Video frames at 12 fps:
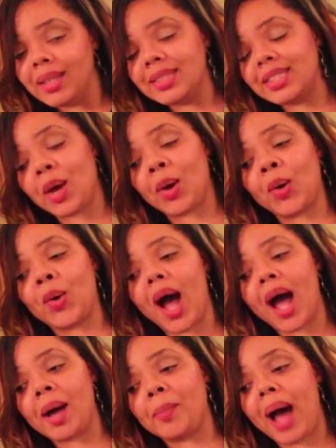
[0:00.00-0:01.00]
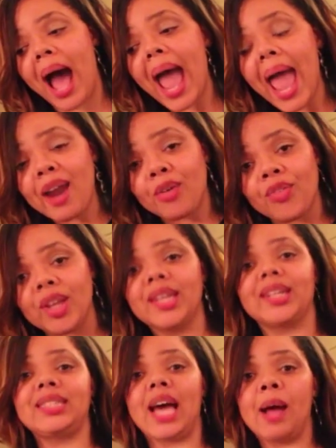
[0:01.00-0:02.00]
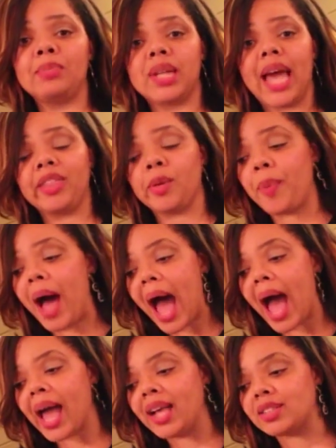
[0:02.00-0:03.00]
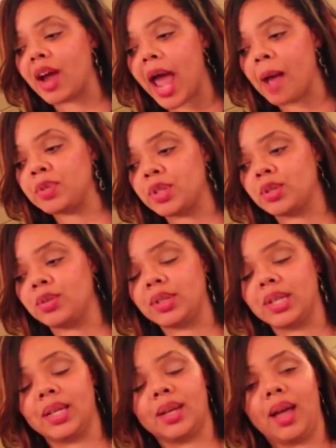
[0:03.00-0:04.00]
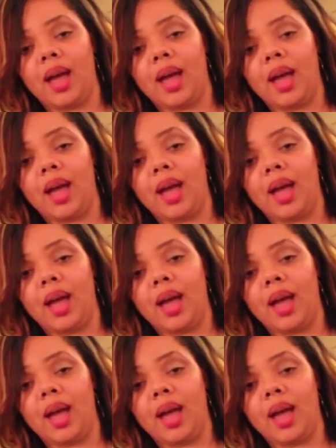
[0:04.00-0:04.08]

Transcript: So um, I had a really good time tonight. The pies are absolutely